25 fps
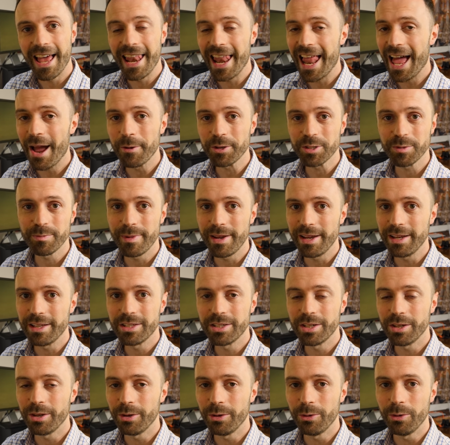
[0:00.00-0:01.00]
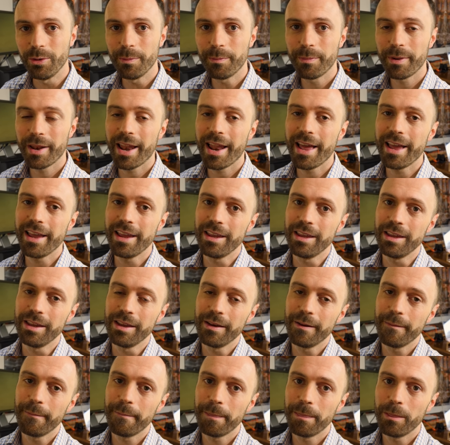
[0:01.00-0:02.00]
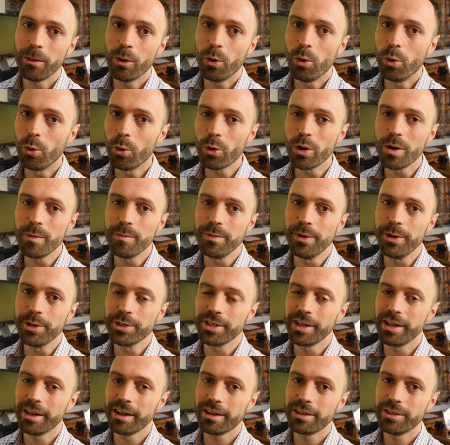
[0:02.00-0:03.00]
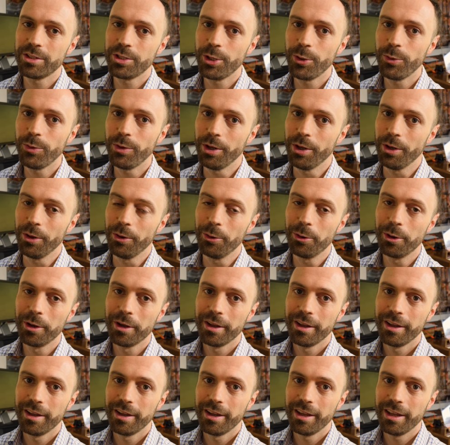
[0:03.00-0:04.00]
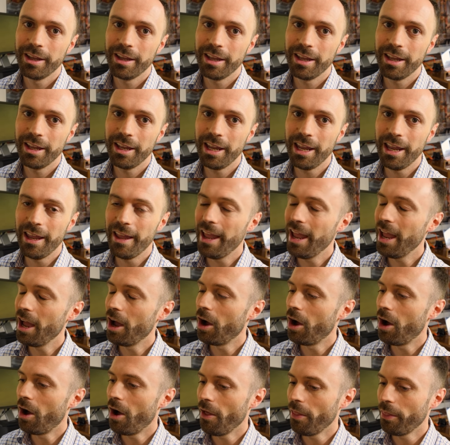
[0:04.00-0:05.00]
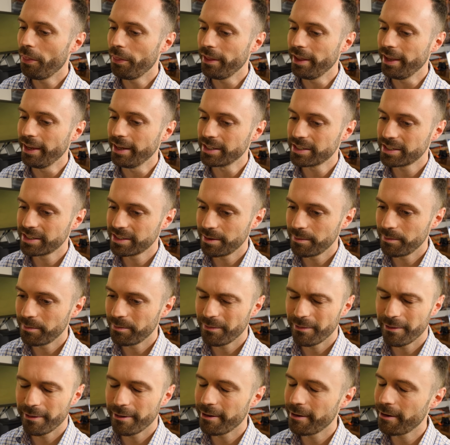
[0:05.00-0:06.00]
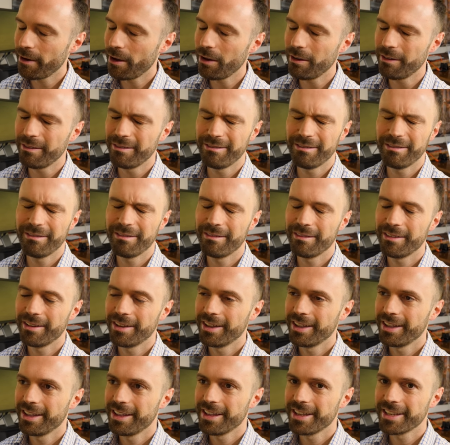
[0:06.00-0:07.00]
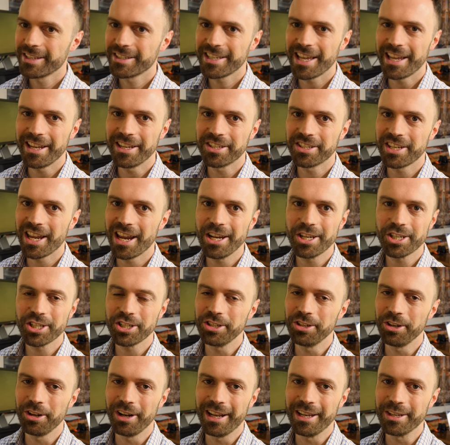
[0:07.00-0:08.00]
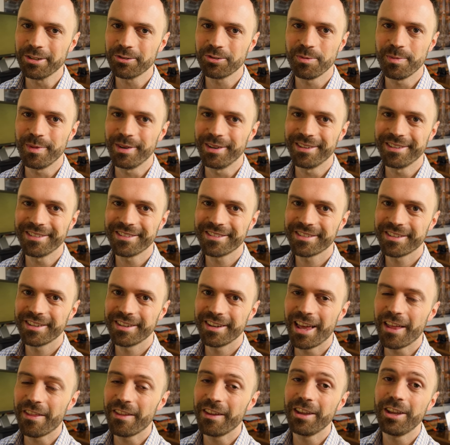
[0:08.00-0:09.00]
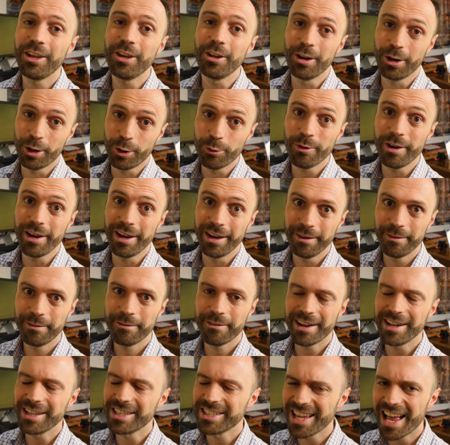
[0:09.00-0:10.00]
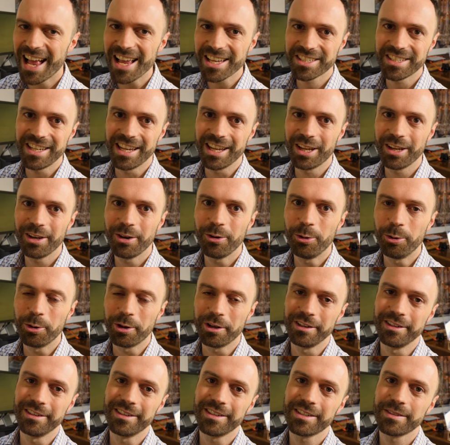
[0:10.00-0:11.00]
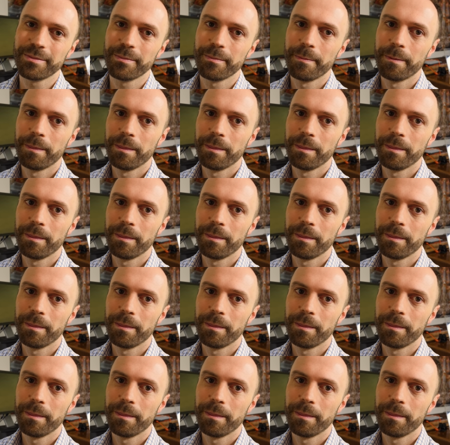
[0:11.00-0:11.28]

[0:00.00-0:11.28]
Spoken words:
allows me to play organ music to you on these sensational instruments. I think you'll agree, fantastic organs